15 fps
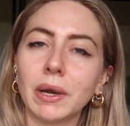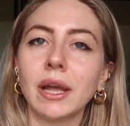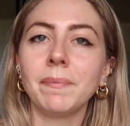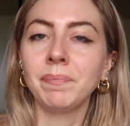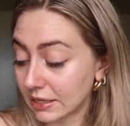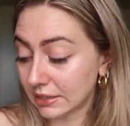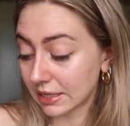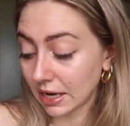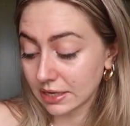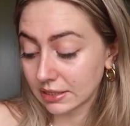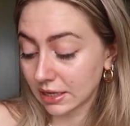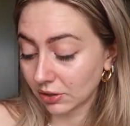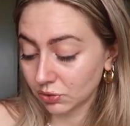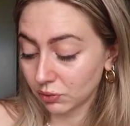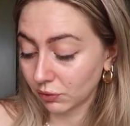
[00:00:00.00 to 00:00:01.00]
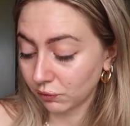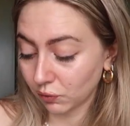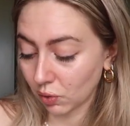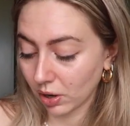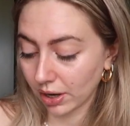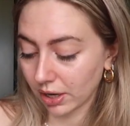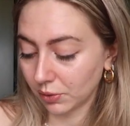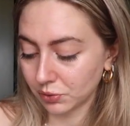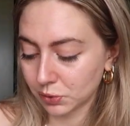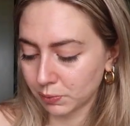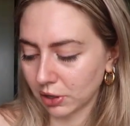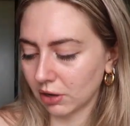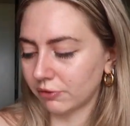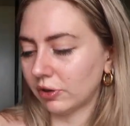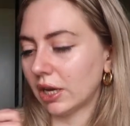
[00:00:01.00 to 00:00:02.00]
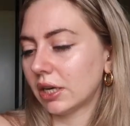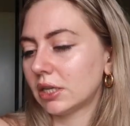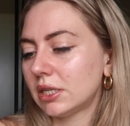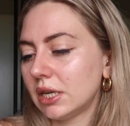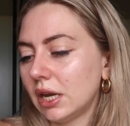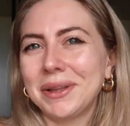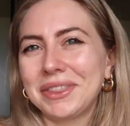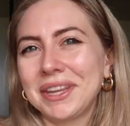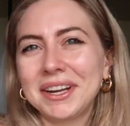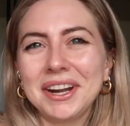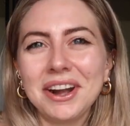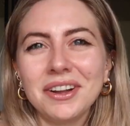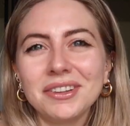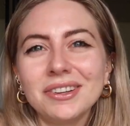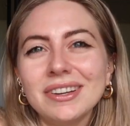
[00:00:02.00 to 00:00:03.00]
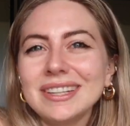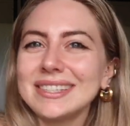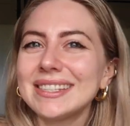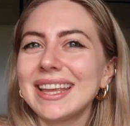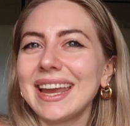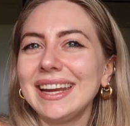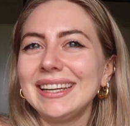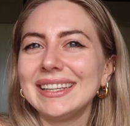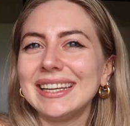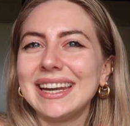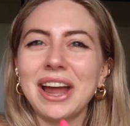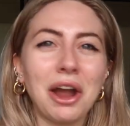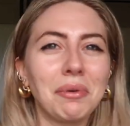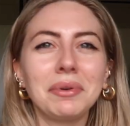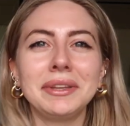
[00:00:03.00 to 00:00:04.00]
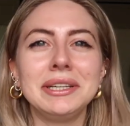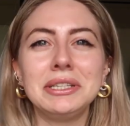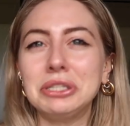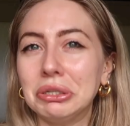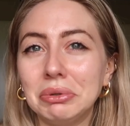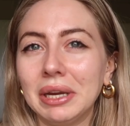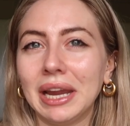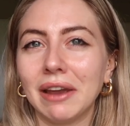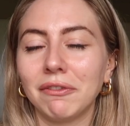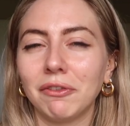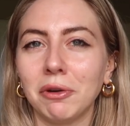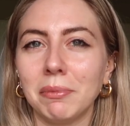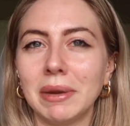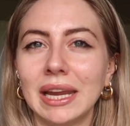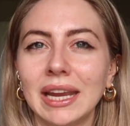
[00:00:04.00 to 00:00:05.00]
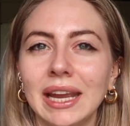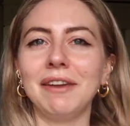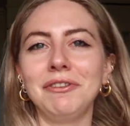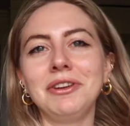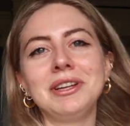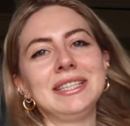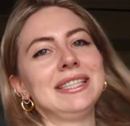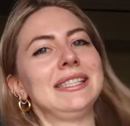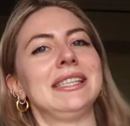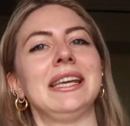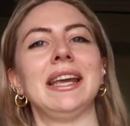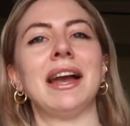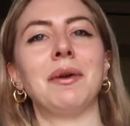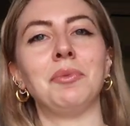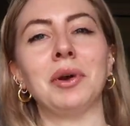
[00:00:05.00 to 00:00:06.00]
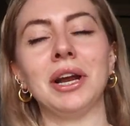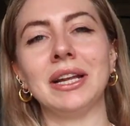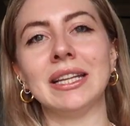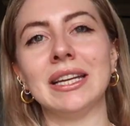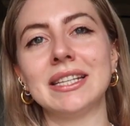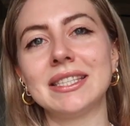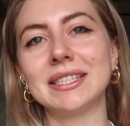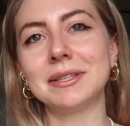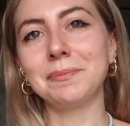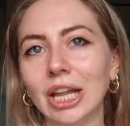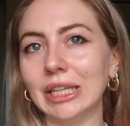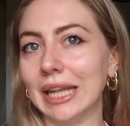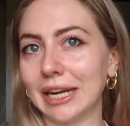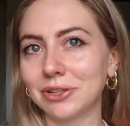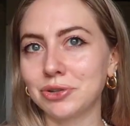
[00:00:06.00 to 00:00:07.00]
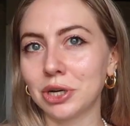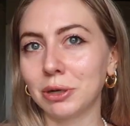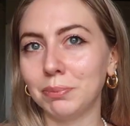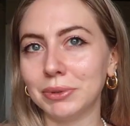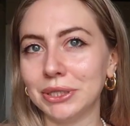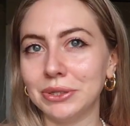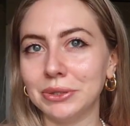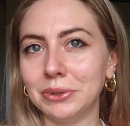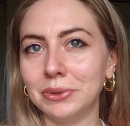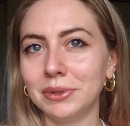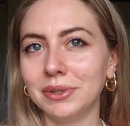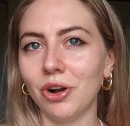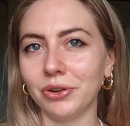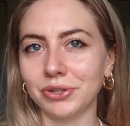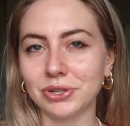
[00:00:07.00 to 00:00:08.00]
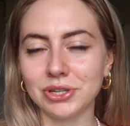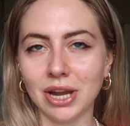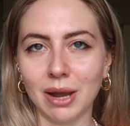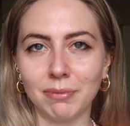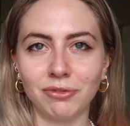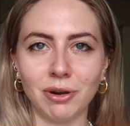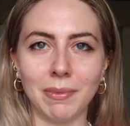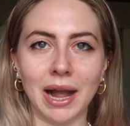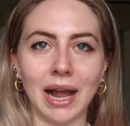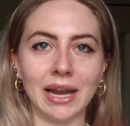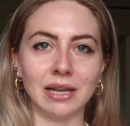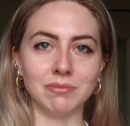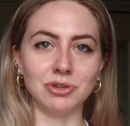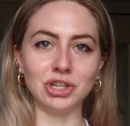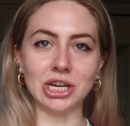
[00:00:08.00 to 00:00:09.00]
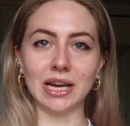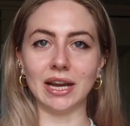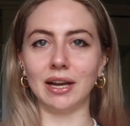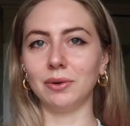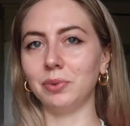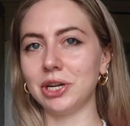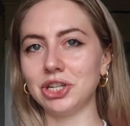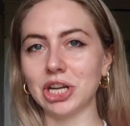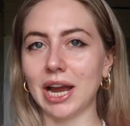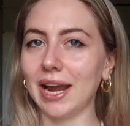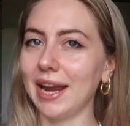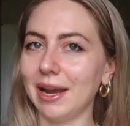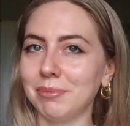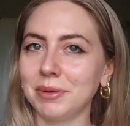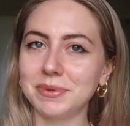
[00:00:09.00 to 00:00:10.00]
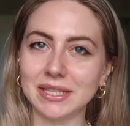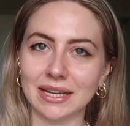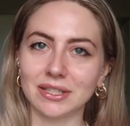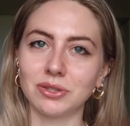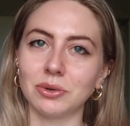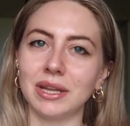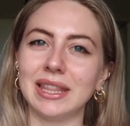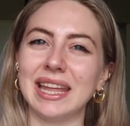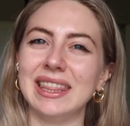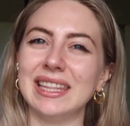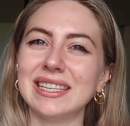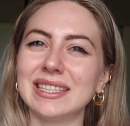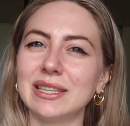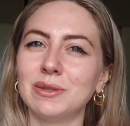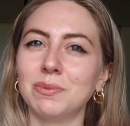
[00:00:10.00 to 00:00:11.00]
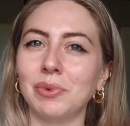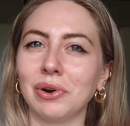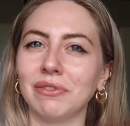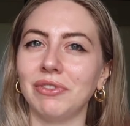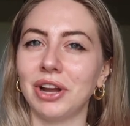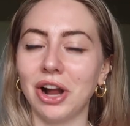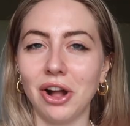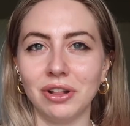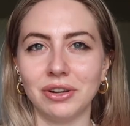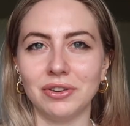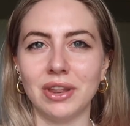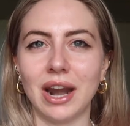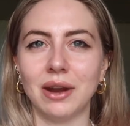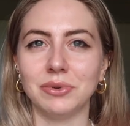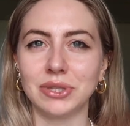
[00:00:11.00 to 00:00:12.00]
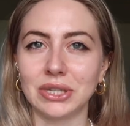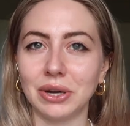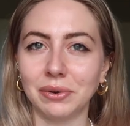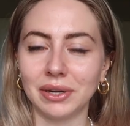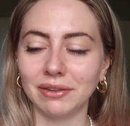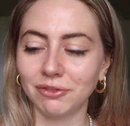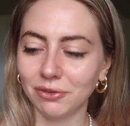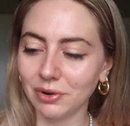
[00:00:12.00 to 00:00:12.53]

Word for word: but I sized down to a four and it was perfect. But the color is like not really doing it for me. If you can see, I'm wearing this electric blue halter top from I.AM.GIA, which I am obsessed with. And this is more of the color that I was going